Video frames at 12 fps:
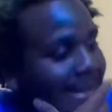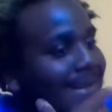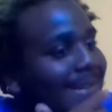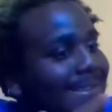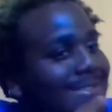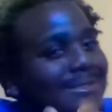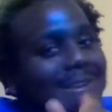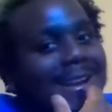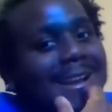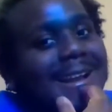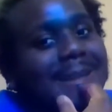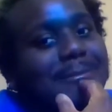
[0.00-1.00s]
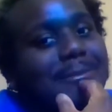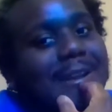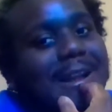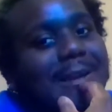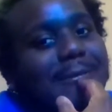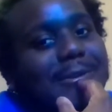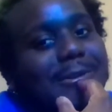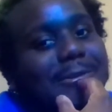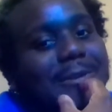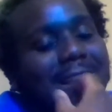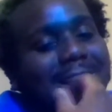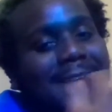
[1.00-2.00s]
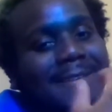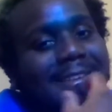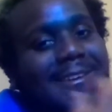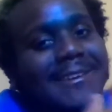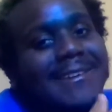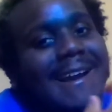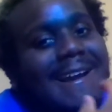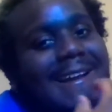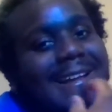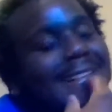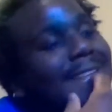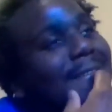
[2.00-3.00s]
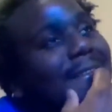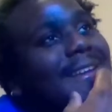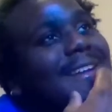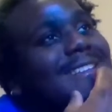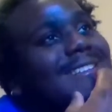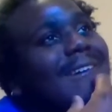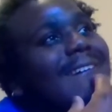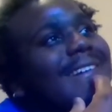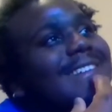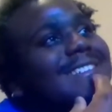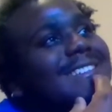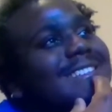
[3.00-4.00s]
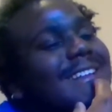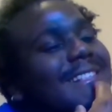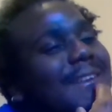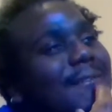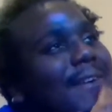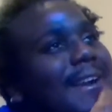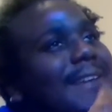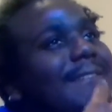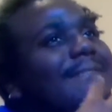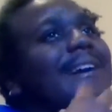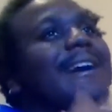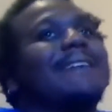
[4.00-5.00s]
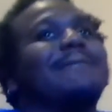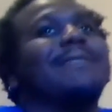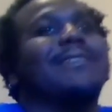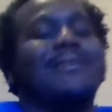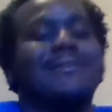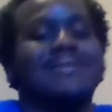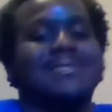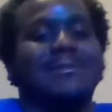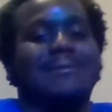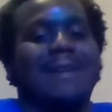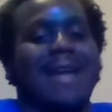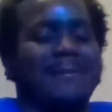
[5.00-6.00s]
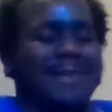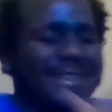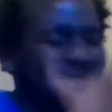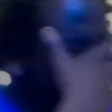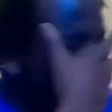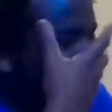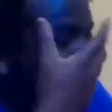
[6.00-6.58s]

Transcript: Also, I gotta point out real quick, I love how the Asgardians just think that fucking Rocket Raccoon's are rabbits.